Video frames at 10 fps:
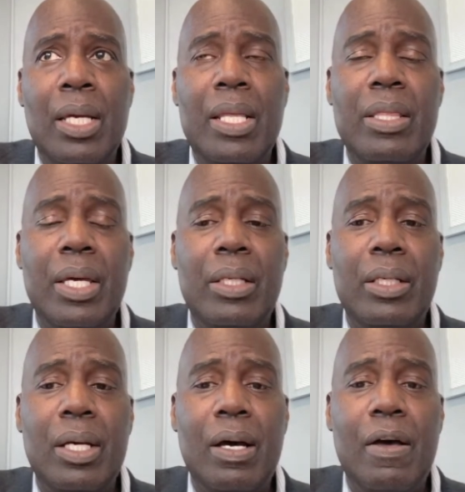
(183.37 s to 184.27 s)
And
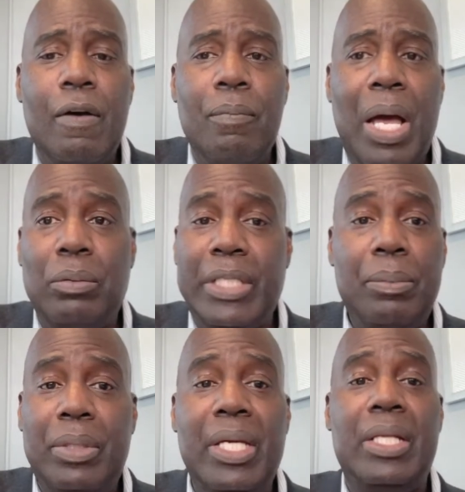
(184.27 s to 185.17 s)
then I was
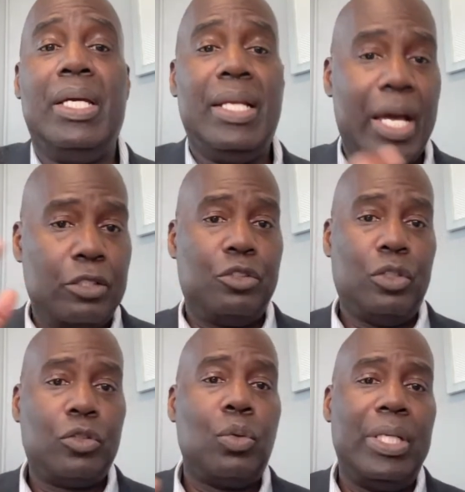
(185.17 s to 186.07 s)
able to get an
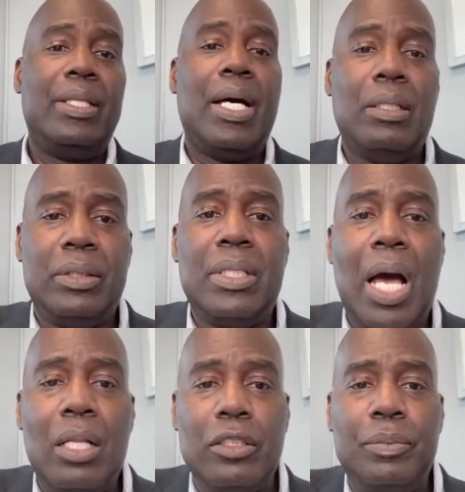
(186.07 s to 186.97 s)
extra
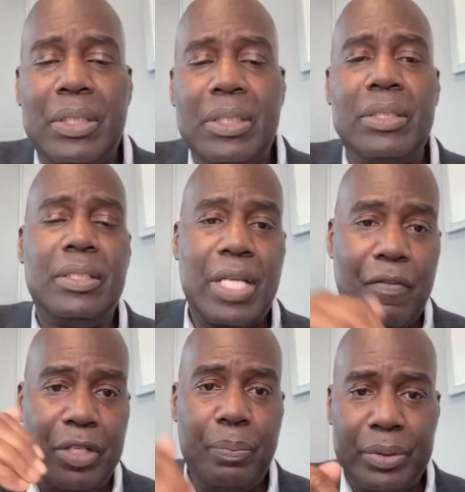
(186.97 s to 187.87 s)
$20,000 because
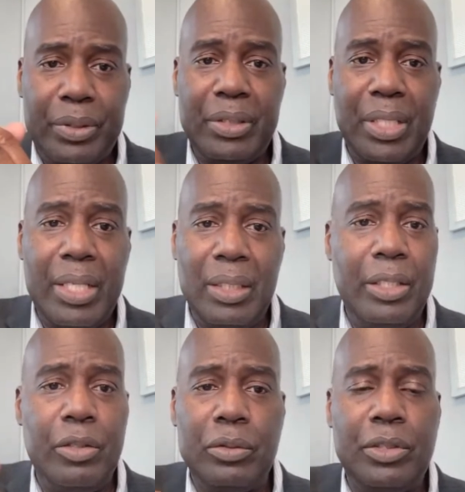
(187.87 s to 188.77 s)
70%,
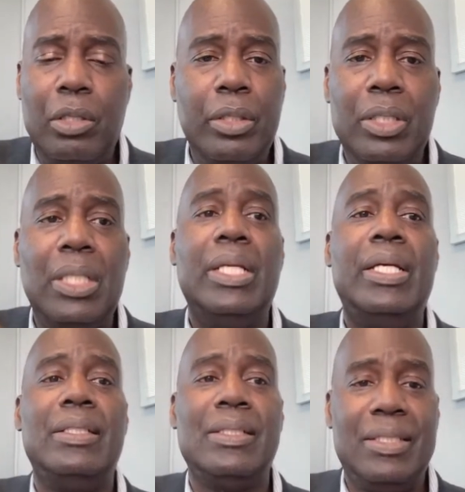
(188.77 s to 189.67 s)
lender was only going to
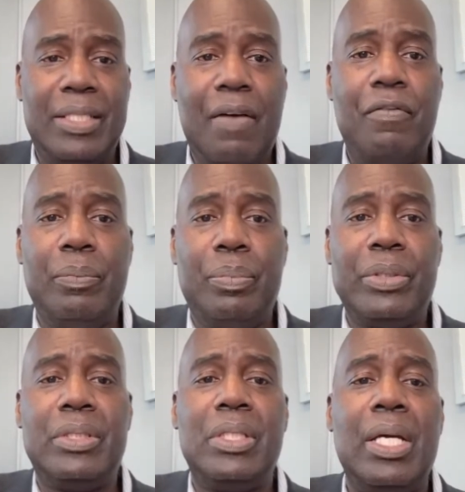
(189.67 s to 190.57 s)
lend
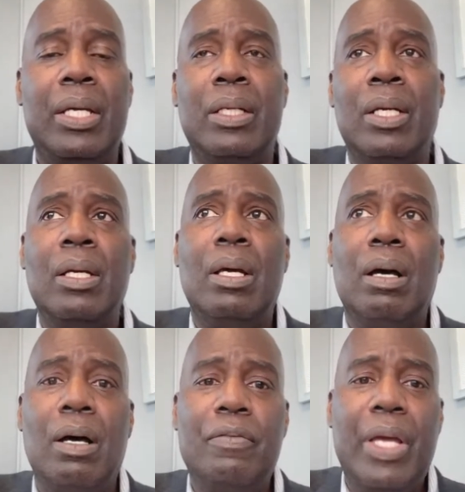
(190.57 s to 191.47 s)
70%
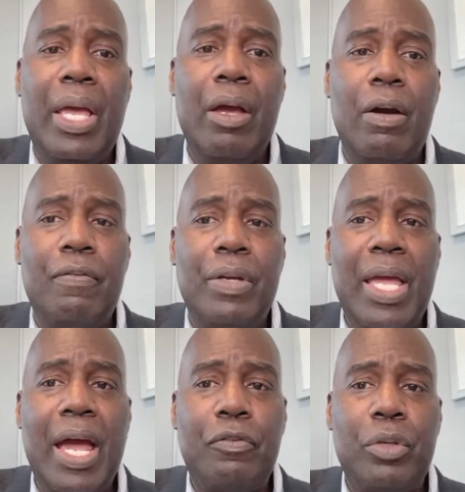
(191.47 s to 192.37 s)
of the
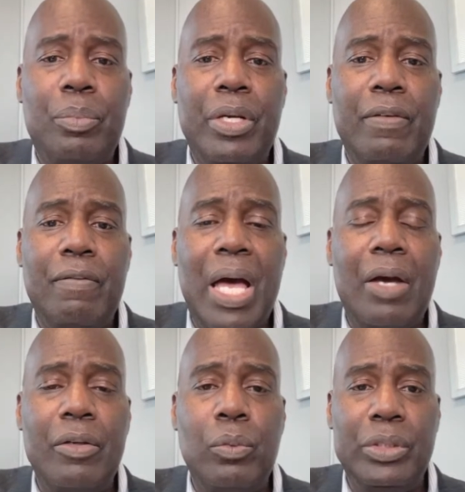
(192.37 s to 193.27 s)
ARV after repair
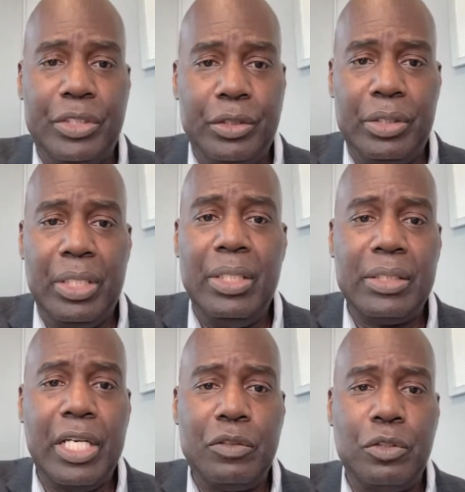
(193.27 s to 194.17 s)
value, which is in
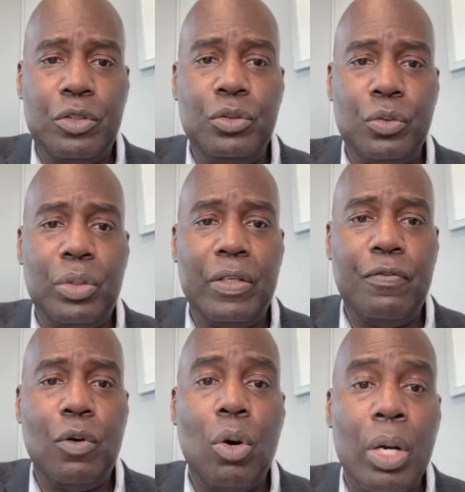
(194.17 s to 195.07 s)
this case is
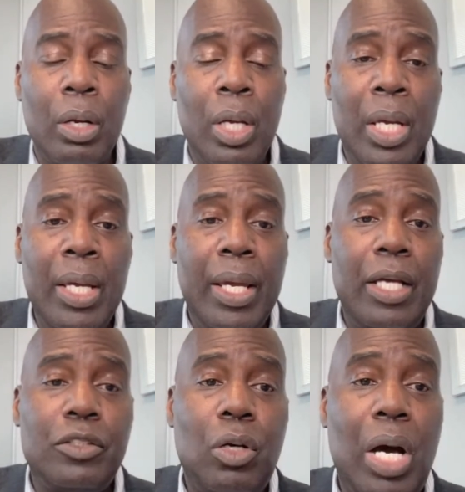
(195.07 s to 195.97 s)
224.
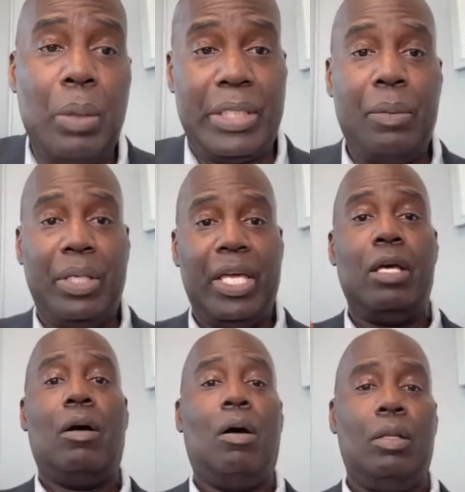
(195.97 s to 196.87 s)
And so I was able to
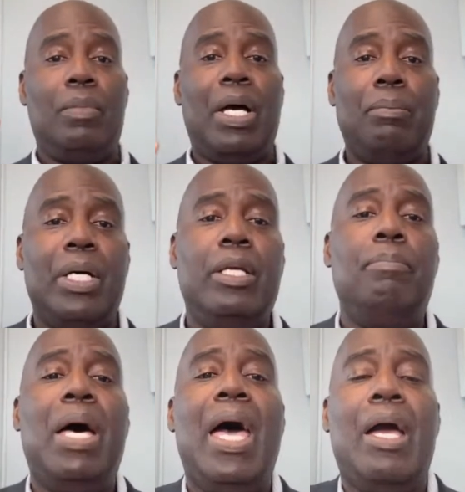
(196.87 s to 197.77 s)
get all of my
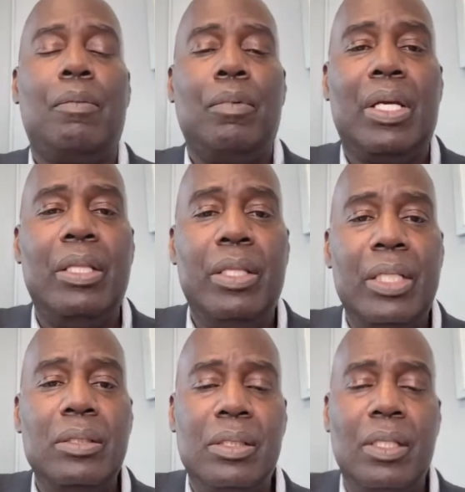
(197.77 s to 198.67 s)
money back and
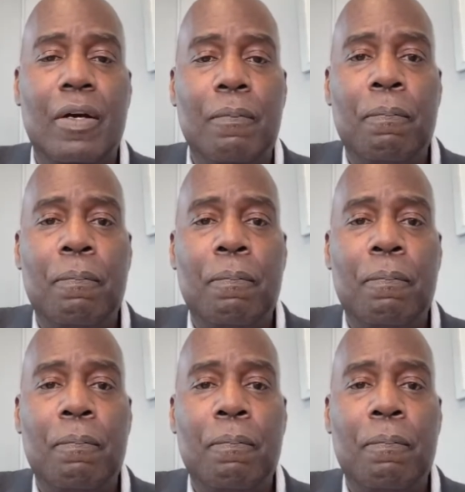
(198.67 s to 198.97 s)
then some.